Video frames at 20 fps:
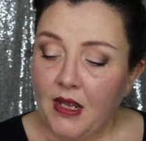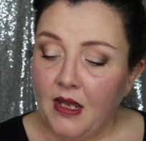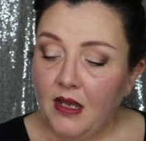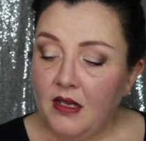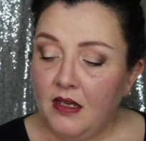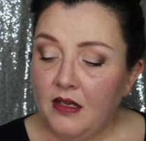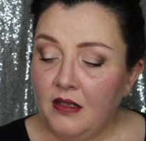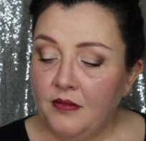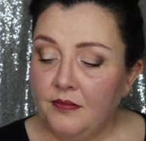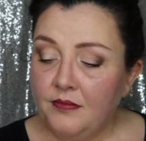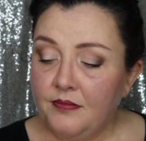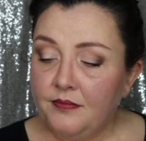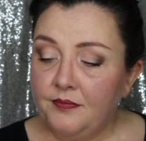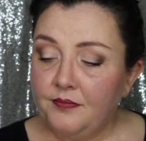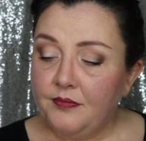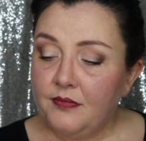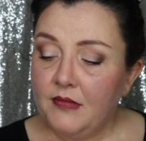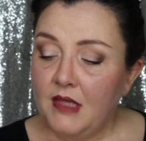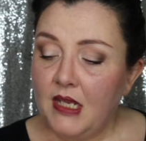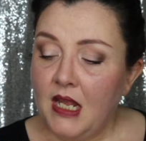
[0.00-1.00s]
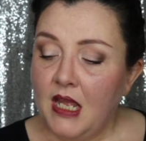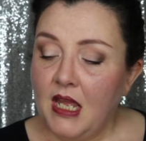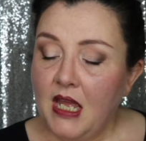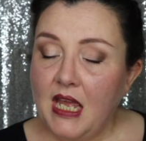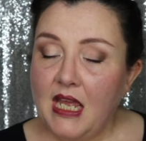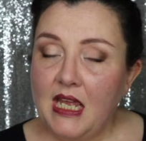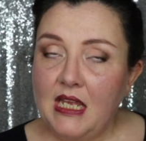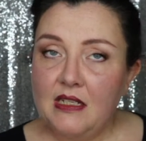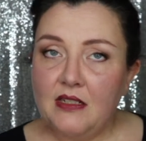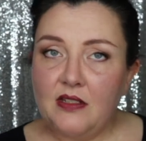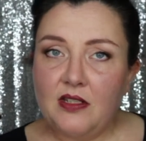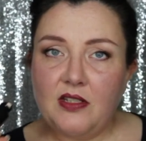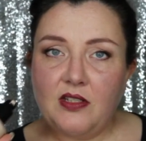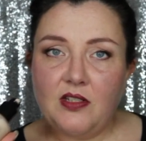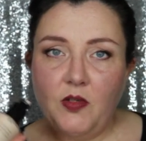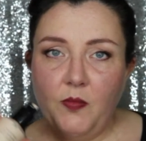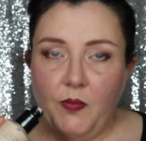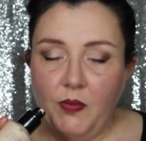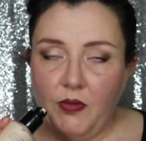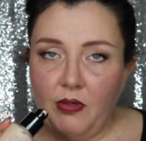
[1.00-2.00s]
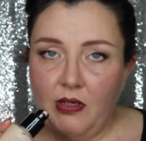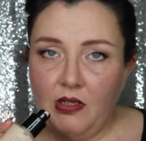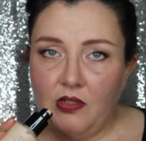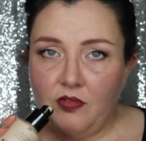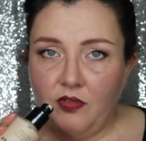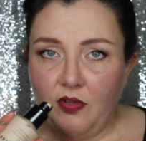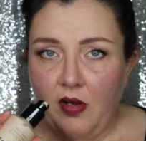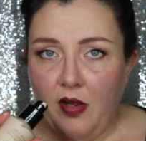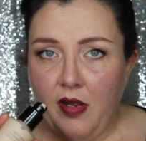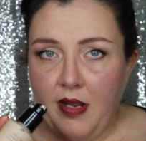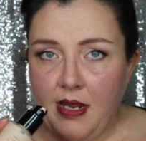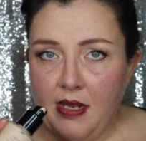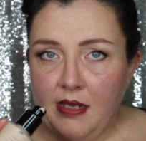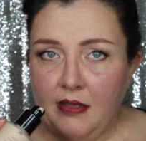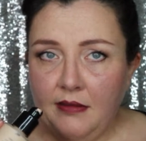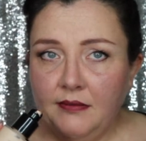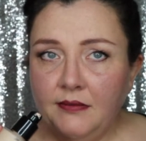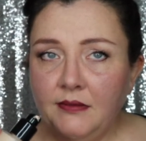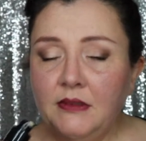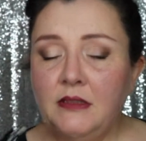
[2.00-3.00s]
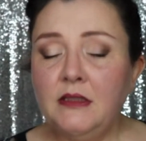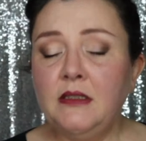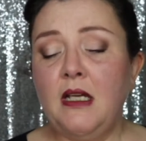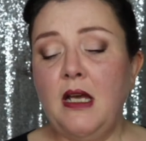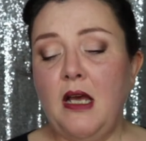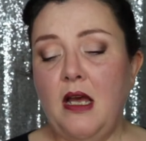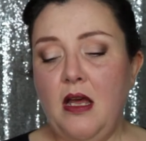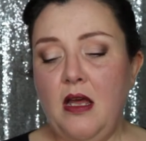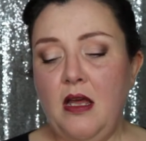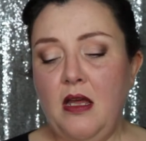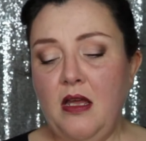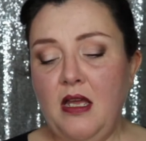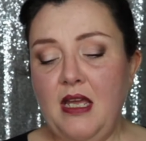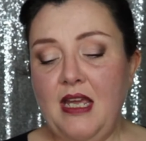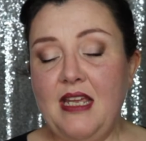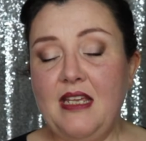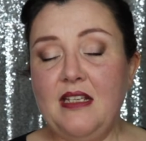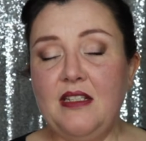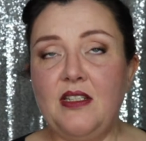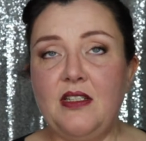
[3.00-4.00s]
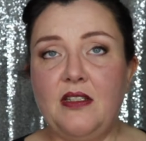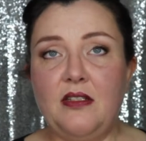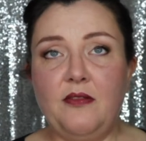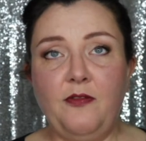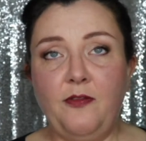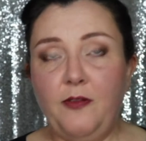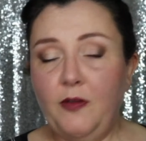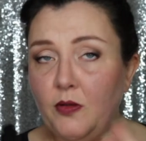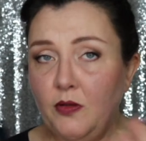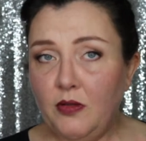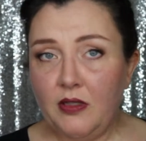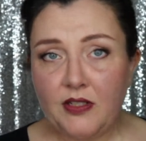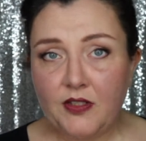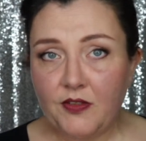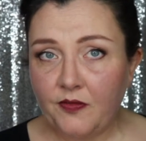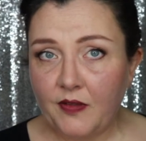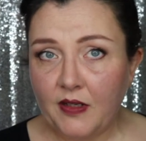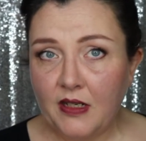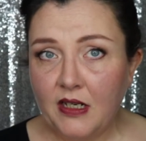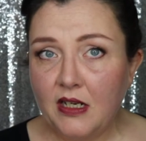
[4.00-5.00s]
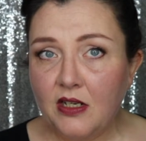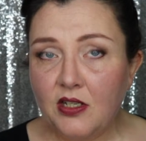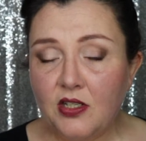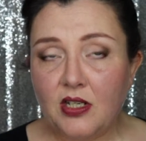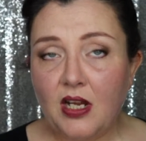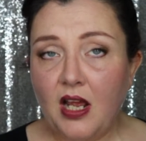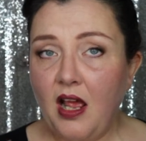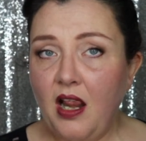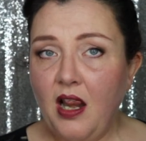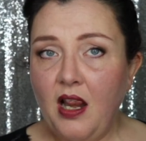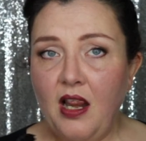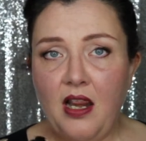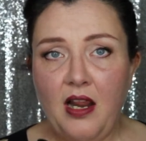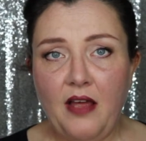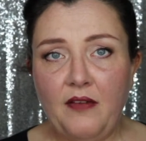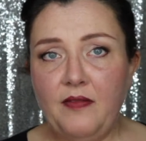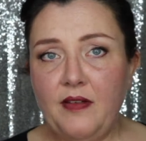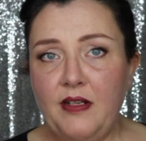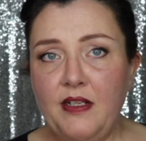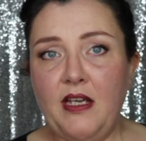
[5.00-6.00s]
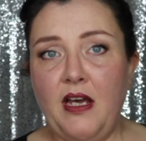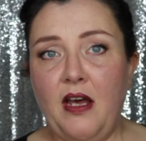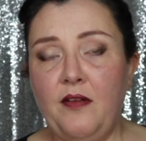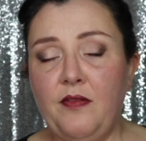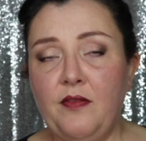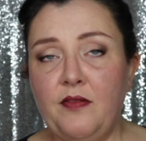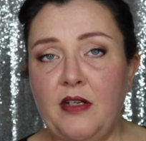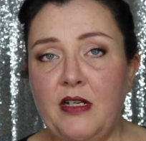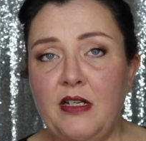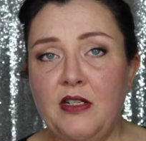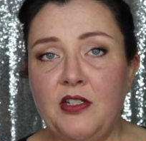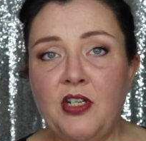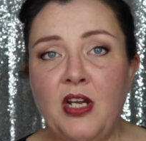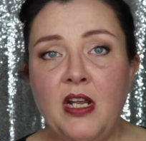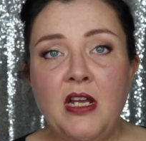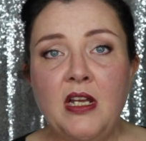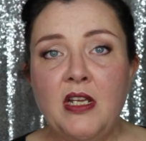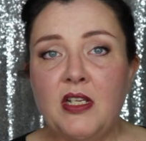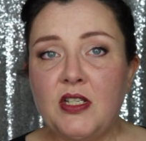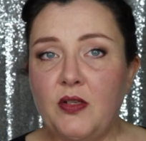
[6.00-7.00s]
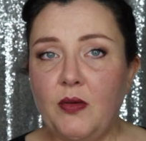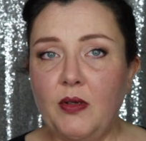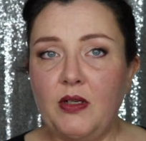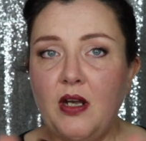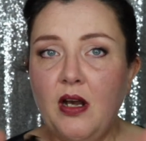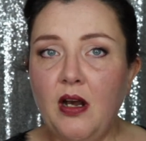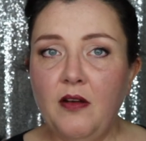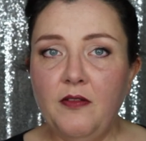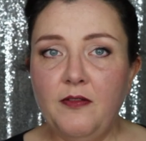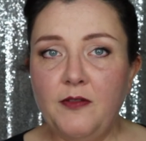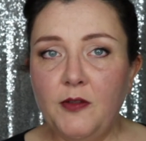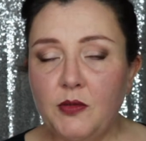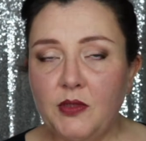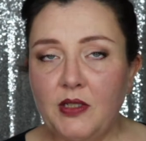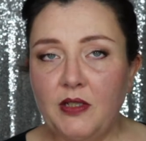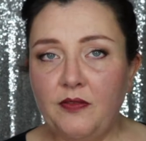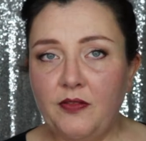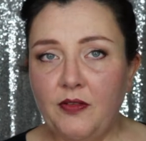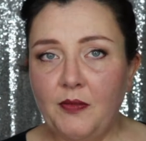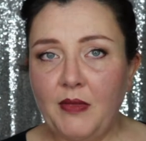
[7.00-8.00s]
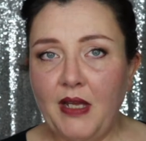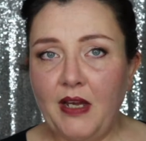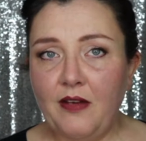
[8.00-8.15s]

It's super quick drying, it's flawless finish, lovely coverage, so I can't fault it from